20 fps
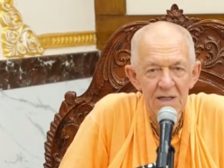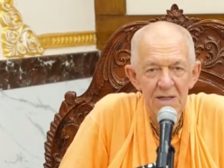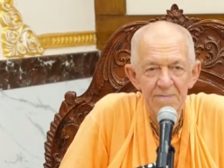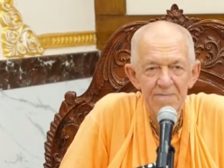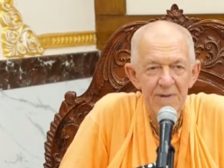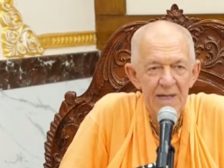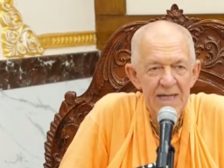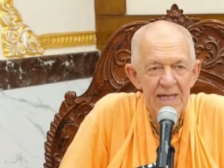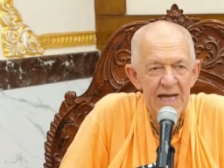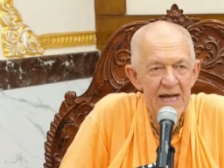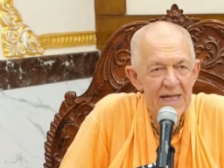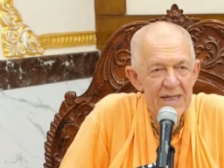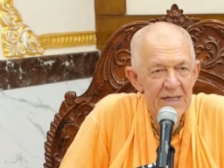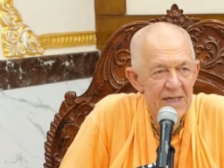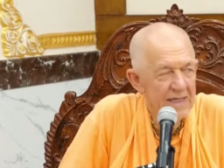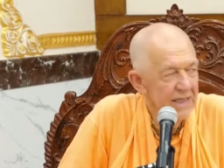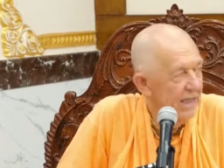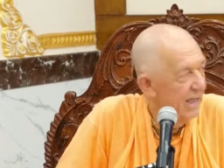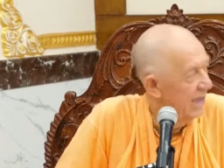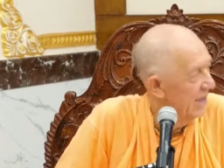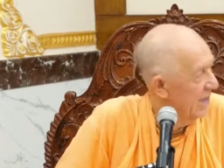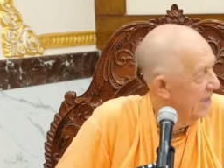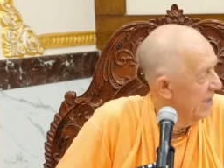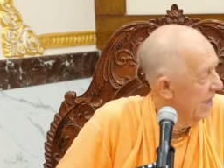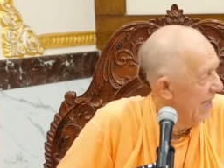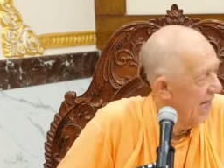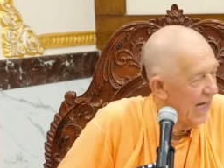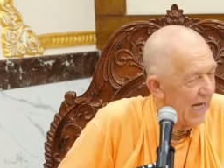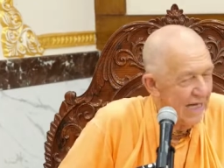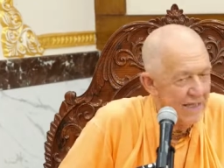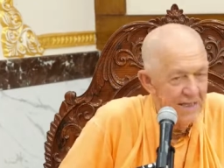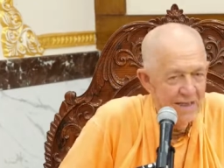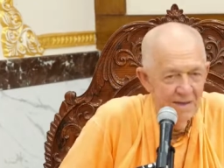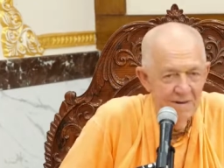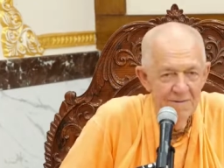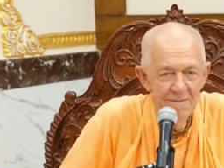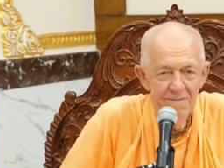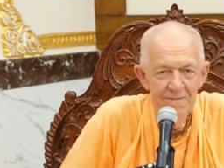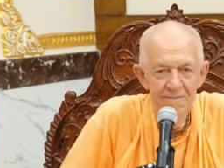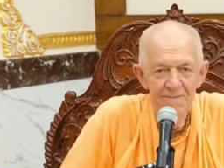So they began the kirtan.
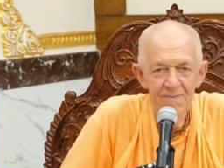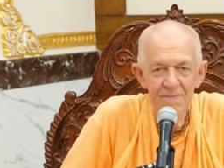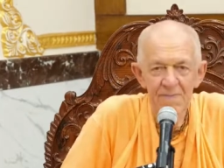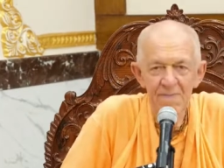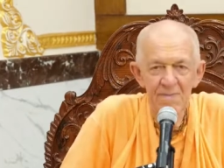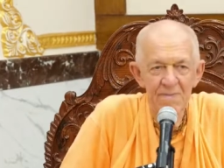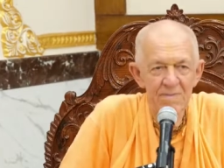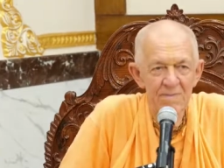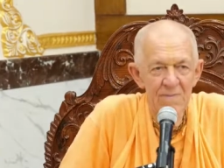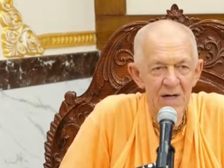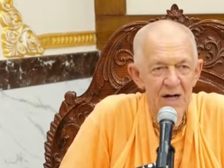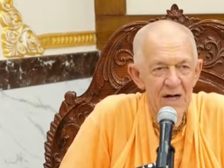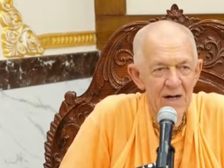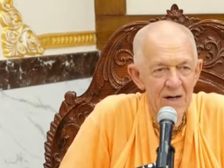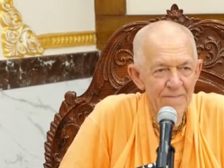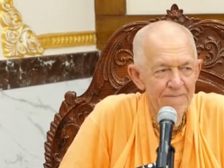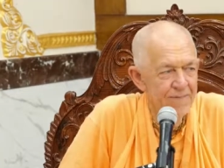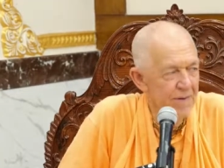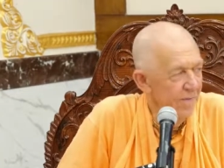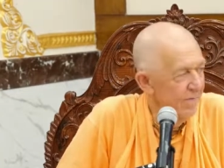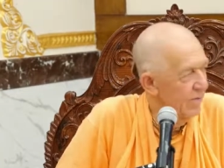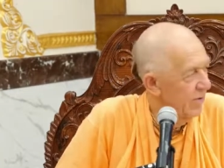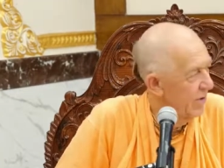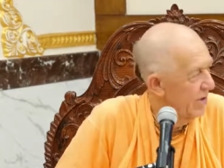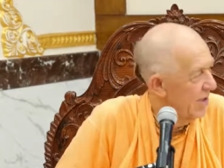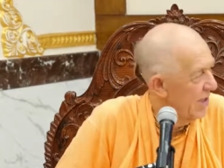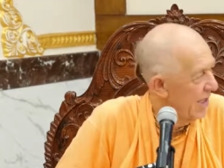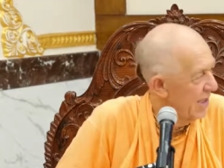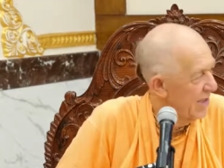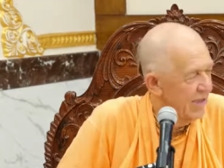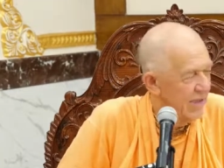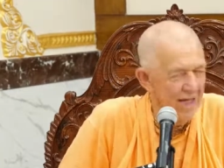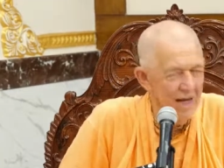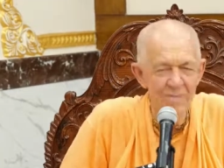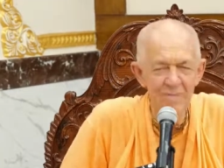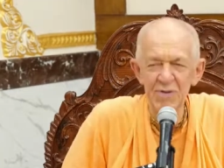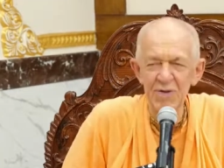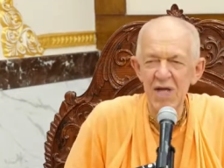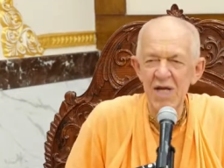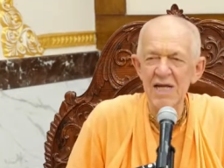Mahaprabhu said,
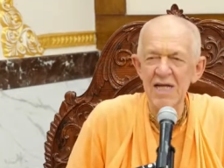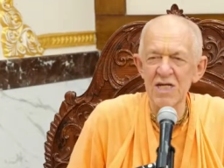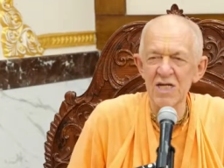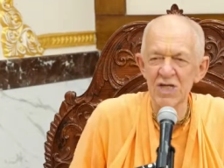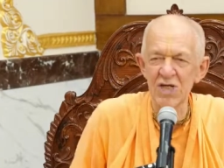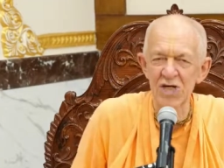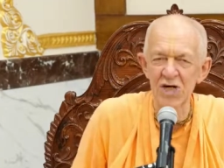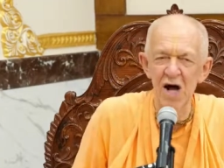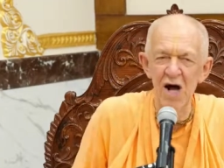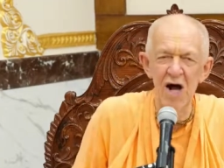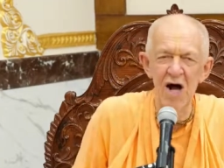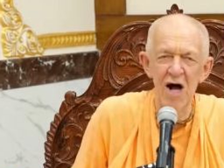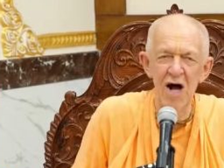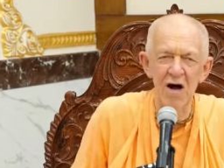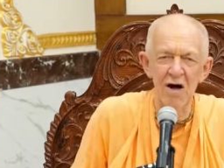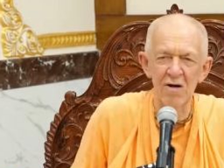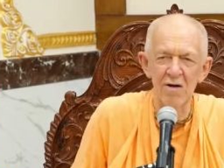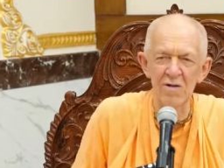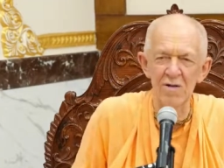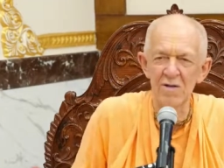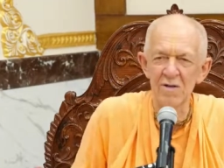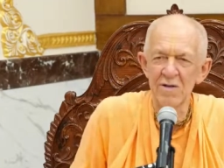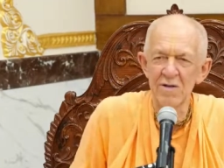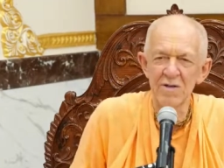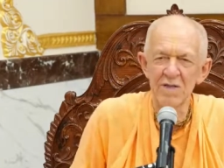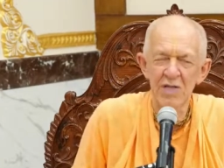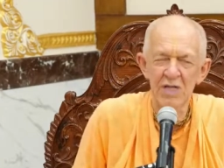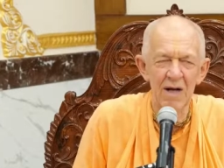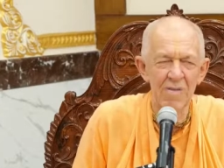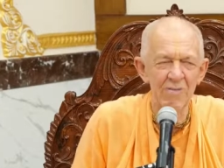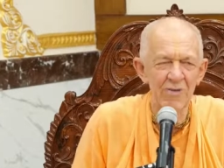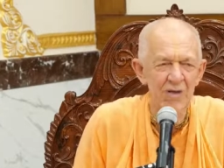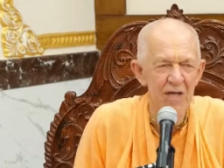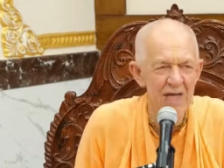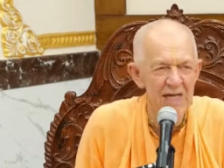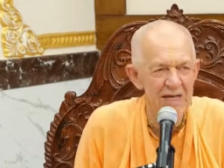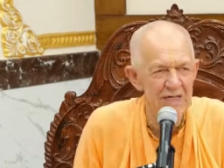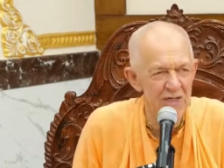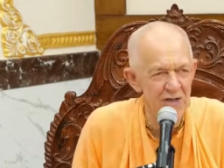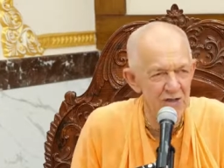Something is wrong.
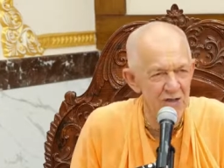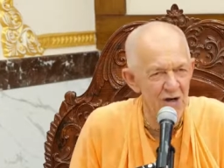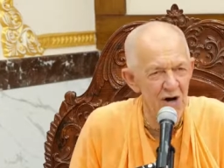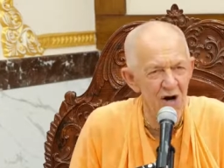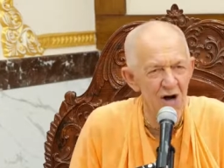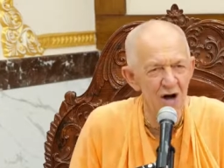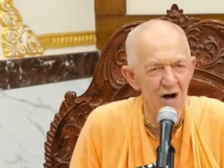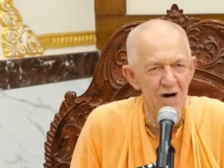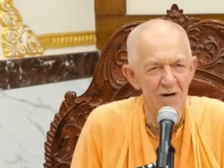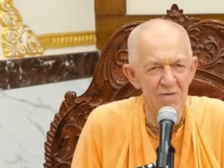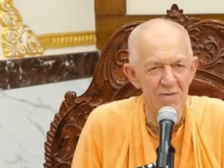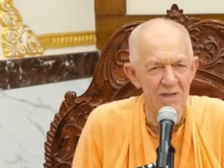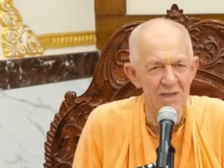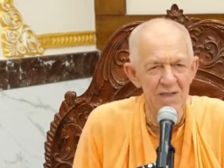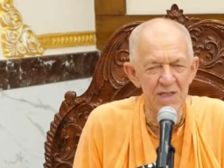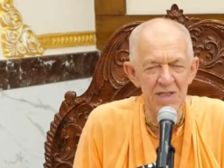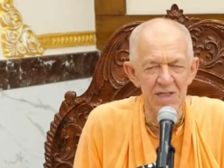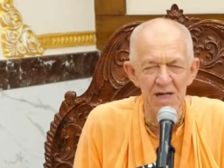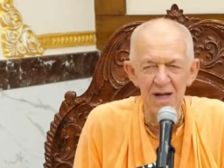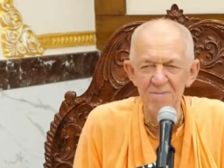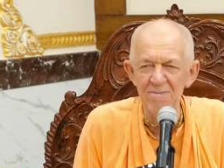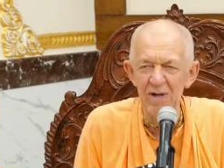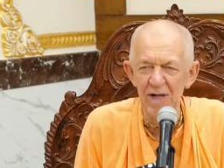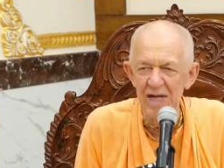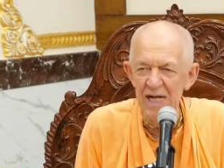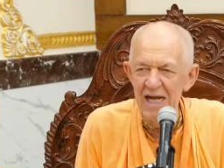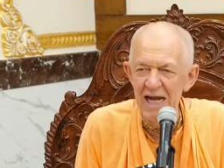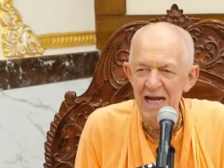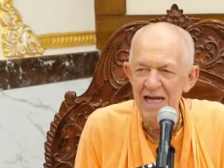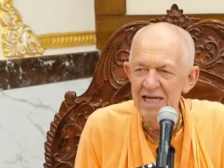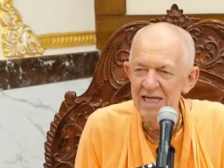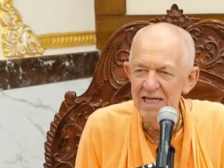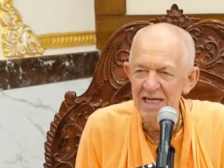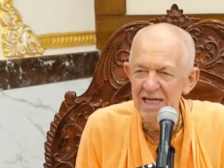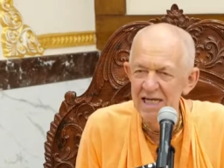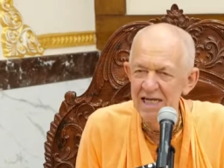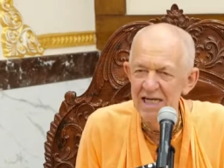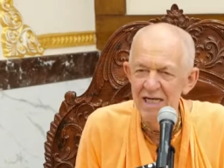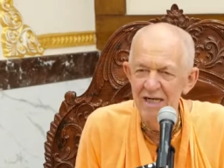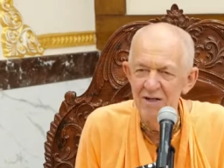Something is wrong. There's somebody
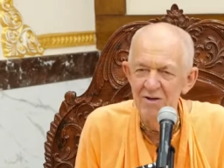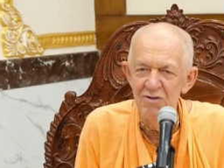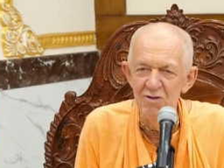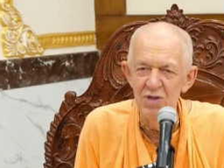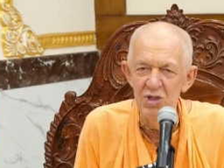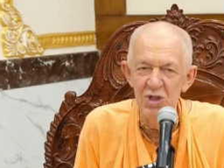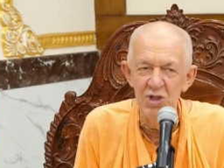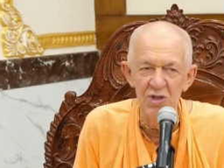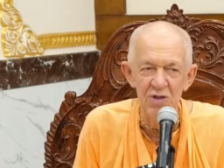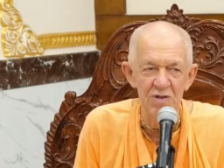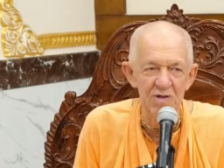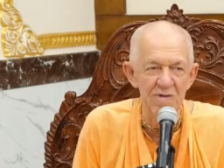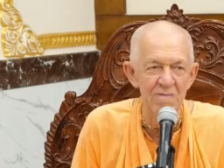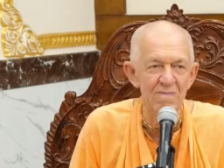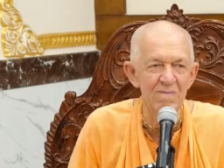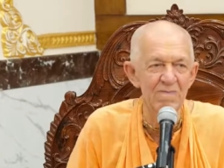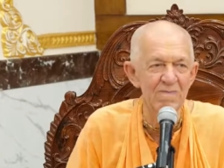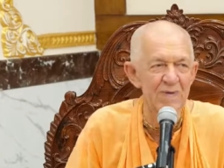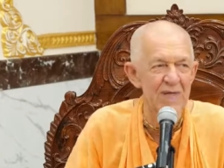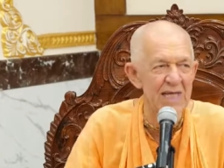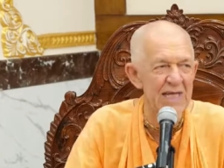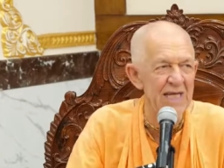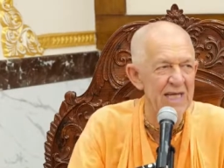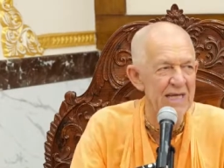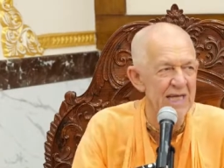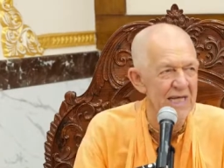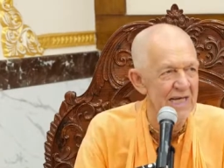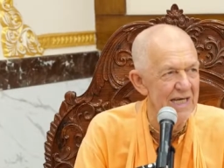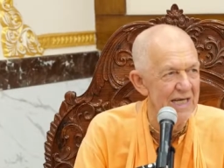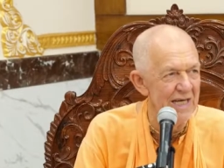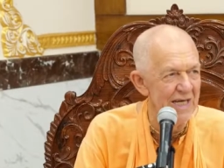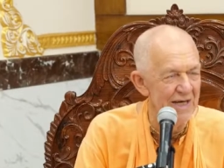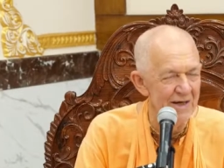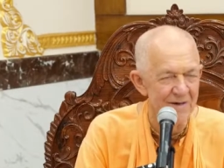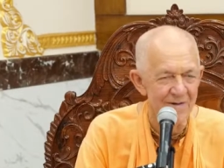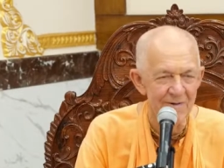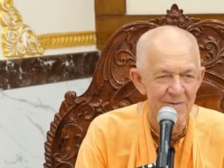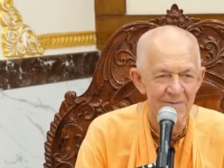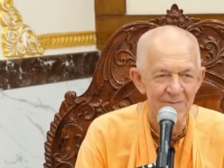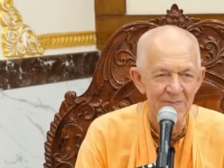in here who shouldn't be
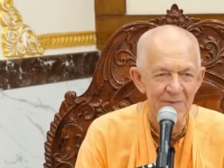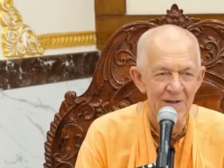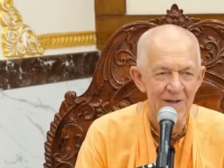here.